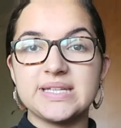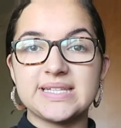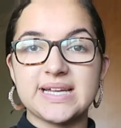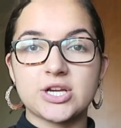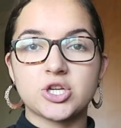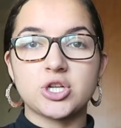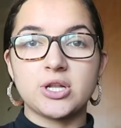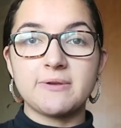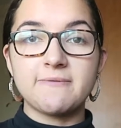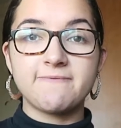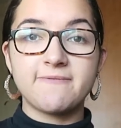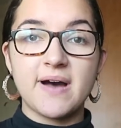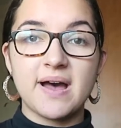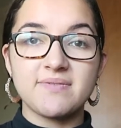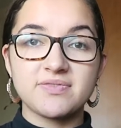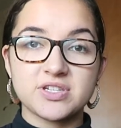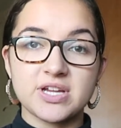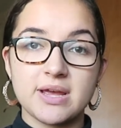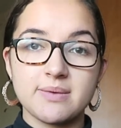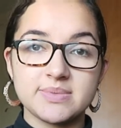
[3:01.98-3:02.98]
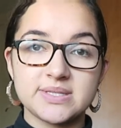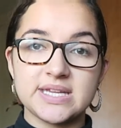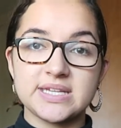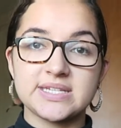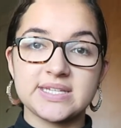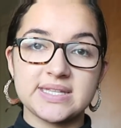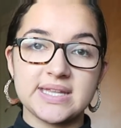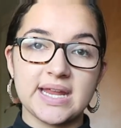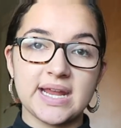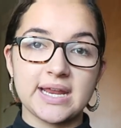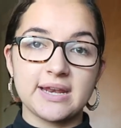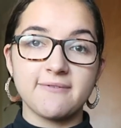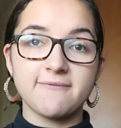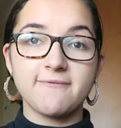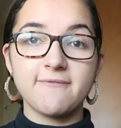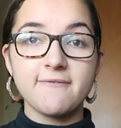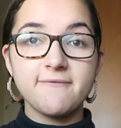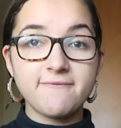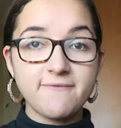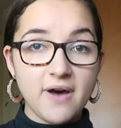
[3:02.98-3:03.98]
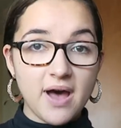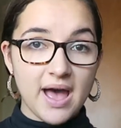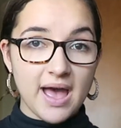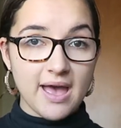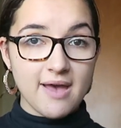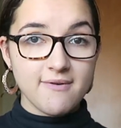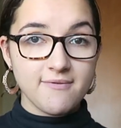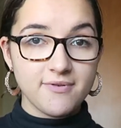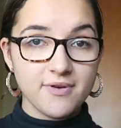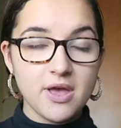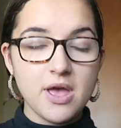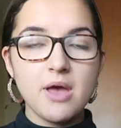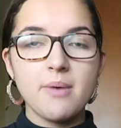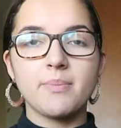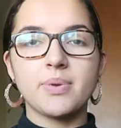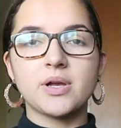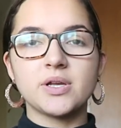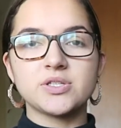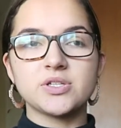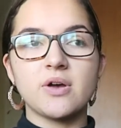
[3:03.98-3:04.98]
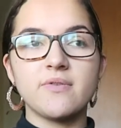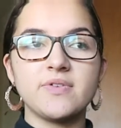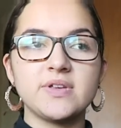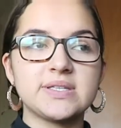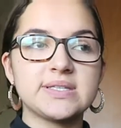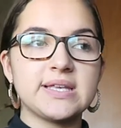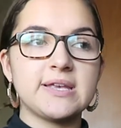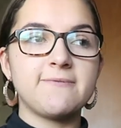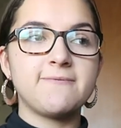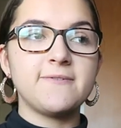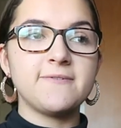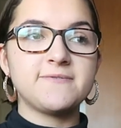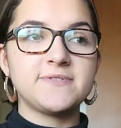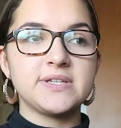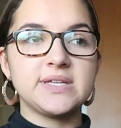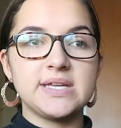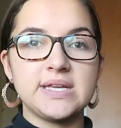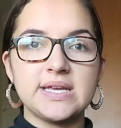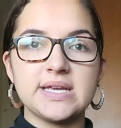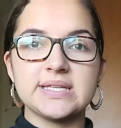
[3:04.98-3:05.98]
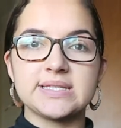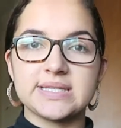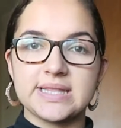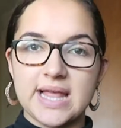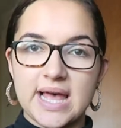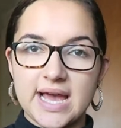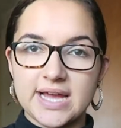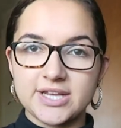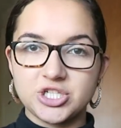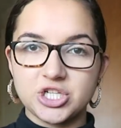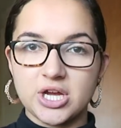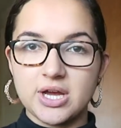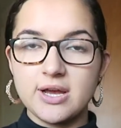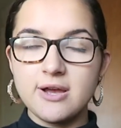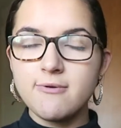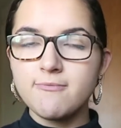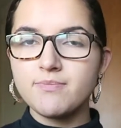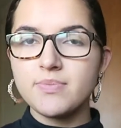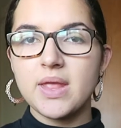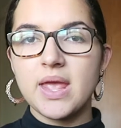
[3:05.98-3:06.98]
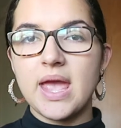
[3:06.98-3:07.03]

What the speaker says: is actually 5 times 10 to the -5, because obviously 50 is larger,